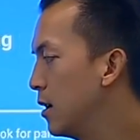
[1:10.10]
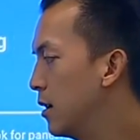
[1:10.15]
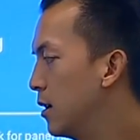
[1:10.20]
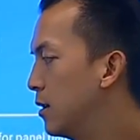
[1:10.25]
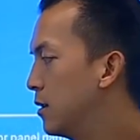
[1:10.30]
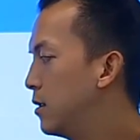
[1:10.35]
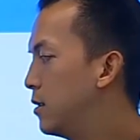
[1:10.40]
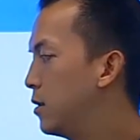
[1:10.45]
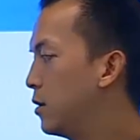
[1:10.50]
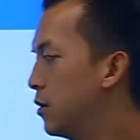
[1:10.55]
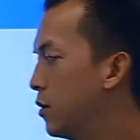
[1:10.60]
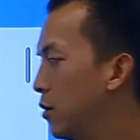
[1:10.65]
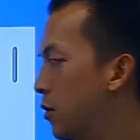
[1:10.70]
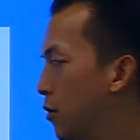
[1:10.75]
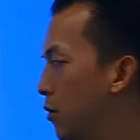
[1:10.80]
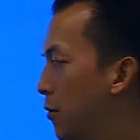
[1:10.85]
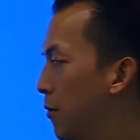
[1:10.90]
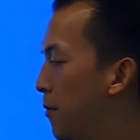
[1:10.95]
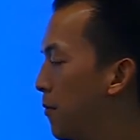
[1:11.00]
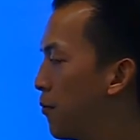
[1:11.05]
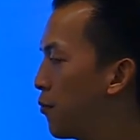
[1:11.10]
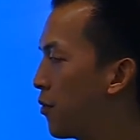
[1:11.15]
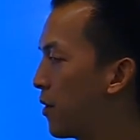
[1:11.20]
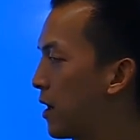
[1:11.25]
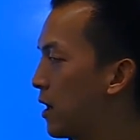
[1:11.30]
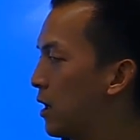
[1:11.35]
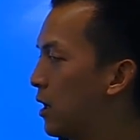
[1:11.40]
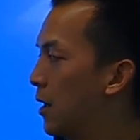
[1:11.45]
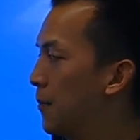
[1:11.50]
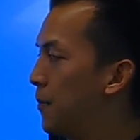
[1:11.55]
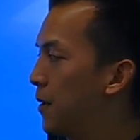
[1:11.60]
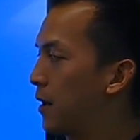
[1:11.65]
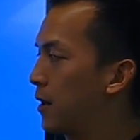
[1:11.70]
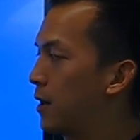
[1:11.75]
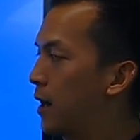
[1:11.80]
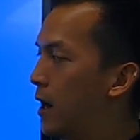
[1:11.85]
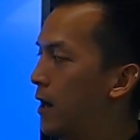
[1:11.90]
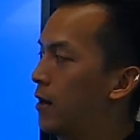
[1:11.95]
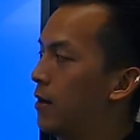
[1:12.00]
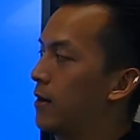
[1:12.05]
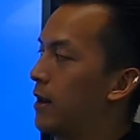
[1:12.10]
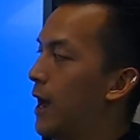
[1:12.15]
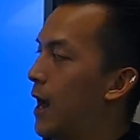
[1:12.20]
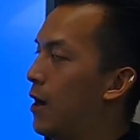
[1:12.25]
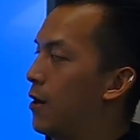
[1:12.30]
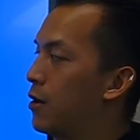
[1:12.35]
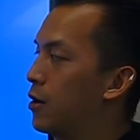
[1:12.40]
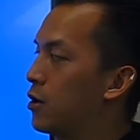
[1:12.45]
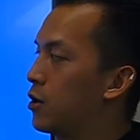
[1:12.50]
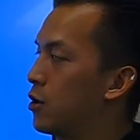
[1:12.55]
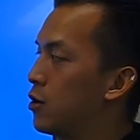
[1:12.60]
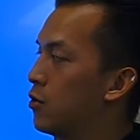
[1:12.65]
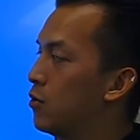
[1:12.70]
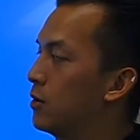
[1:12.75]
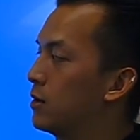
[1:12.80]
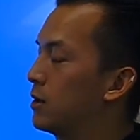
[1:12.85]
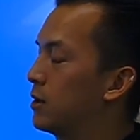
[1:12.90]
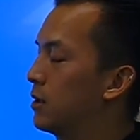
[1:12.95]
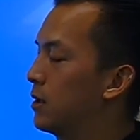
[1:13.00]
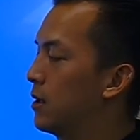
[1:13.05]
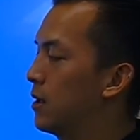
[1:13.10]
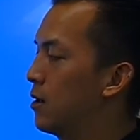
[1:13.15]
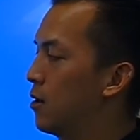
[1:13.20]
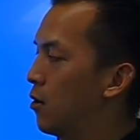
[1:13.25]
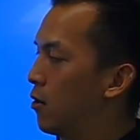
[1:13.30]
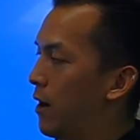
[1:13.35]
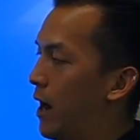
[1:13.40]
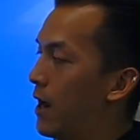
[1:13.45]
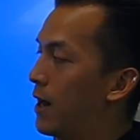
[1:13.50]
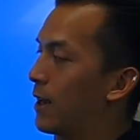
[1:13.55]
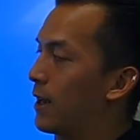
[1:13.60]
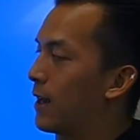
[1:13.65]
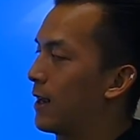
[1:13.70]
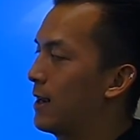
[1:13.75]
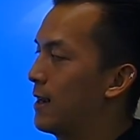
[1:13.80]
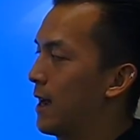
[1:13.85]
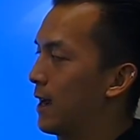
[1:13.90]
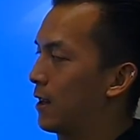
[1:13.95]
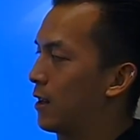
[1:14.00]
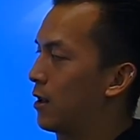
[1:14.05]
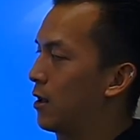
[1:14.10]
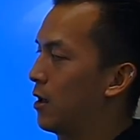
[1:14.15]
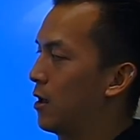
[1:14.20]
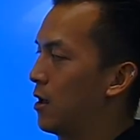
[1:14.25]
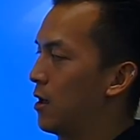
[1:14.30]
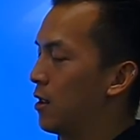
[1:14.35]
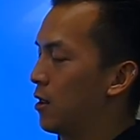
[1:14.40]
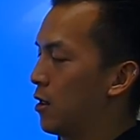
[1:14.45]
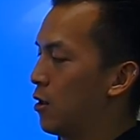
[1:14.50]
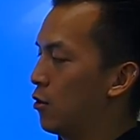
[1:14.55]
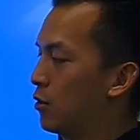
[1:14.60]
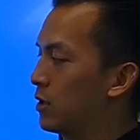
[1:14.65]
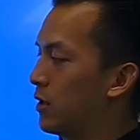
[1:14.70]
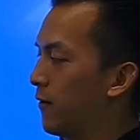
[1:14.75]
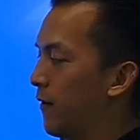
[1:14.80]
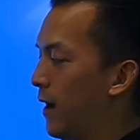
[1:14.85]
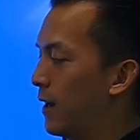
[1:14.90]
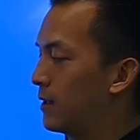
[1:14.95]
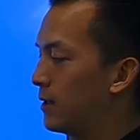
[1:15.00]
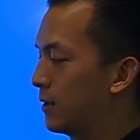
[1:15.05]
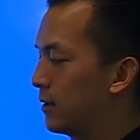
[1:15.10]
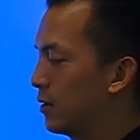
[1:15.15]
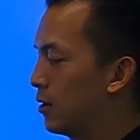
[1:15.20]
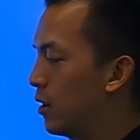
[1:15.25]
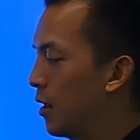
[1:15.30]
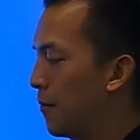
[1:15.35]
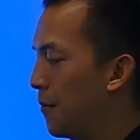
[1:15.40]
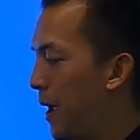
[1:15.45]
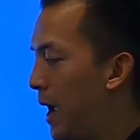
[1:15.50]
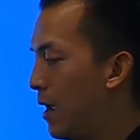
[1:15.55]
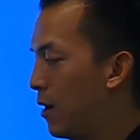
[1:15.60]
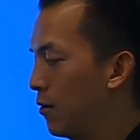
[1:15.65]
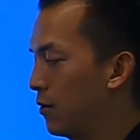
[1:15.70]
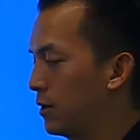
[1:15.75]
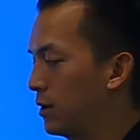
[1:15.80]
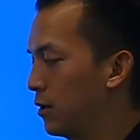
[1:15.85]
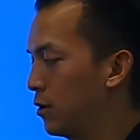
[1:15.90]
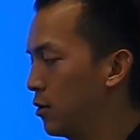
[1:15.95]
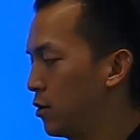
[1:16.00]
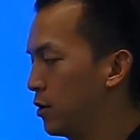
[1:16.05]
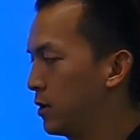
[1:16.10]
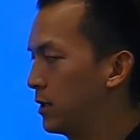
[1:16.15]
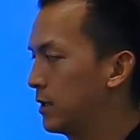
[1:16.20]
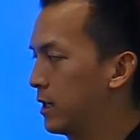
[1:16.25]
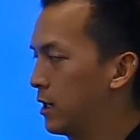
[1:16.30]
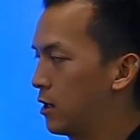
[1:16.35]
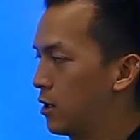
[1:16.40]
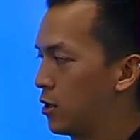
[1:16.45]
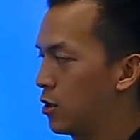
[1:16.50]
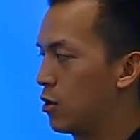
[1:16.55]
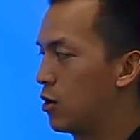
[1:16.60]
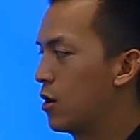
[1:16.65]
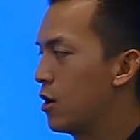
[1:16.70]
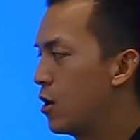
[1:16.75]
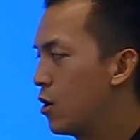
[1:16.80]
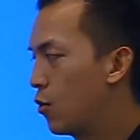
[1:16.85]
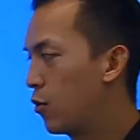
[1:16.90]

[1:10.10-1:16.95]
to bring up a guide on how to use or how to connect those devices to the panel. So you see we